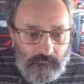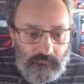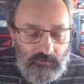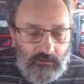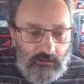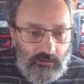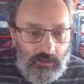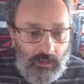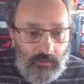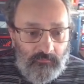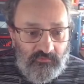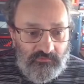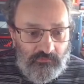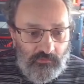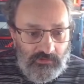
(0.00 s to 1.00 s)
Yeah,
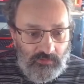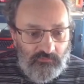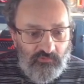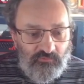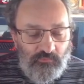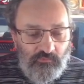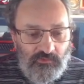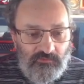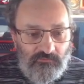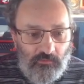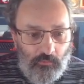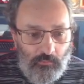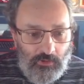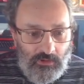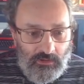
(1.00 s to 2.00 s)
I'm stuck. I'm just moving
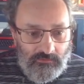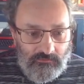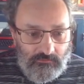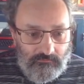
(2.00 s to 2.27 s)
forward,